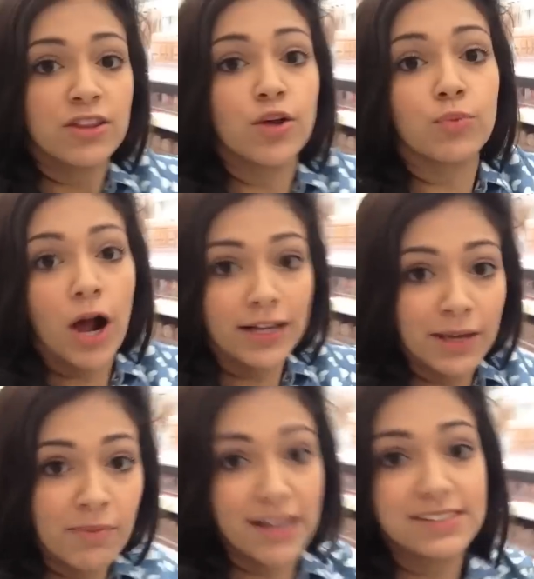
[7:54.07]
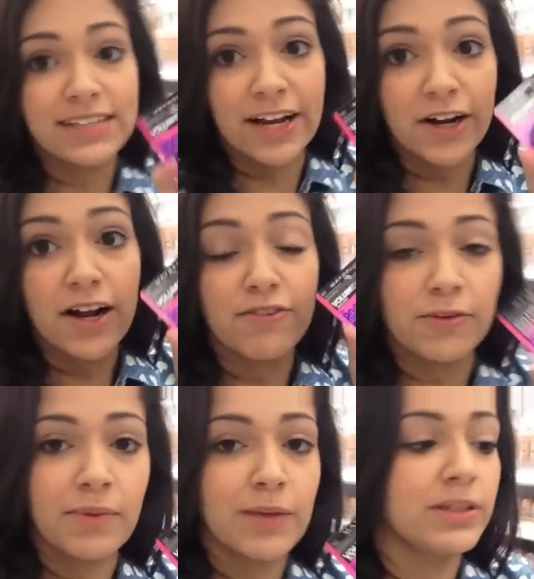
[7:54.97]
The Rocket Mascara
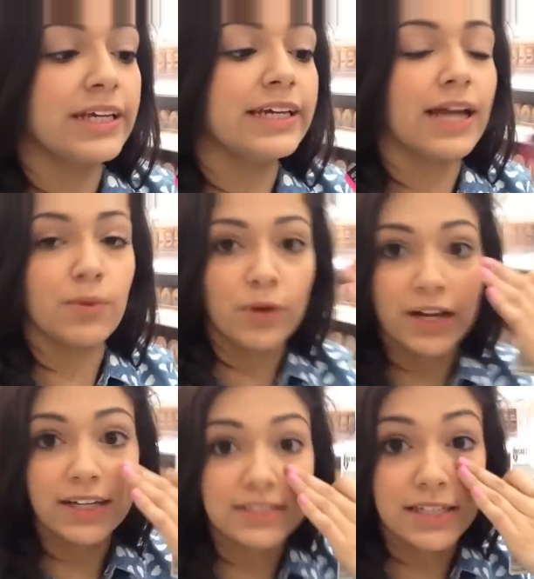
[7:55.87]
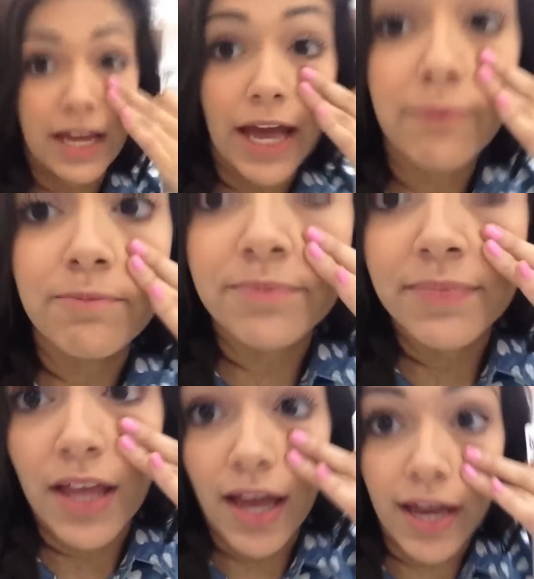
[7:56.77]
from Maybelline, I'm wearing it today,
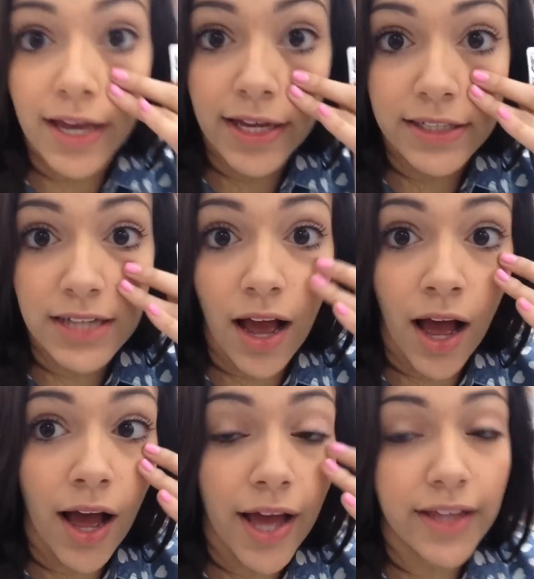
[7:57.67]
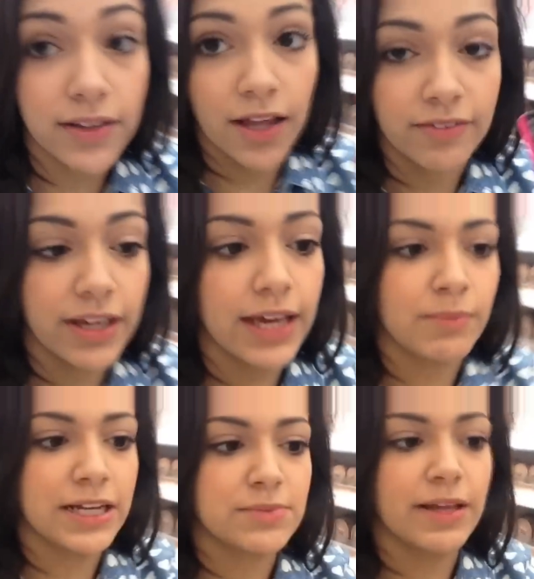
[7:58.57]
and I love it.
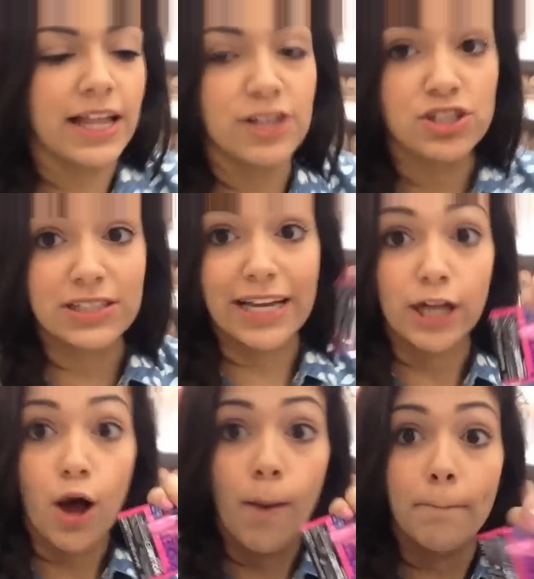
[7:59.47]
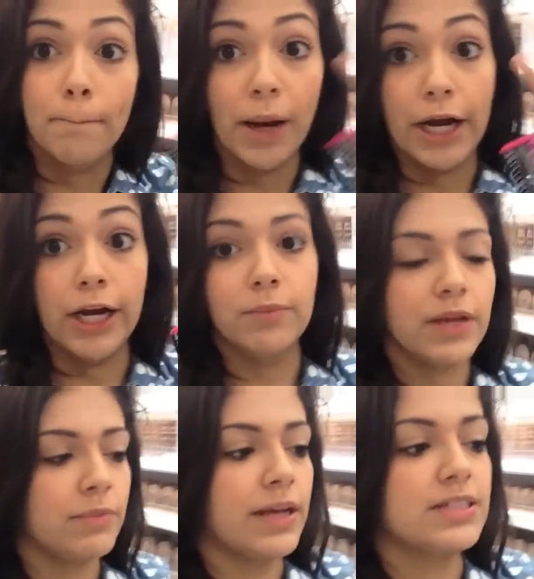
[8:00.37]
It makes my lashes like, bam.
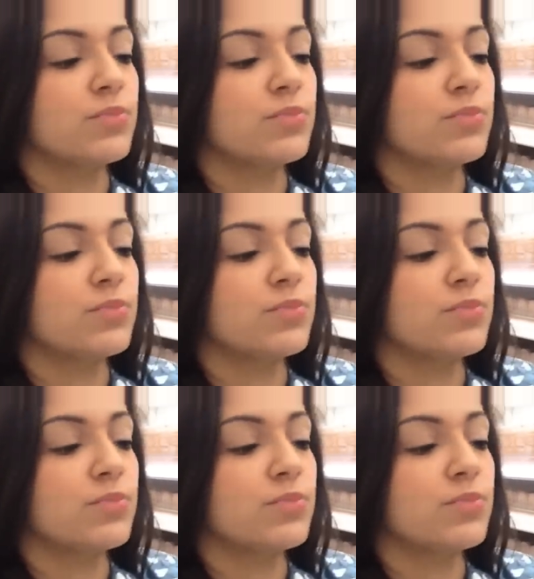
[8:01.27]
It makes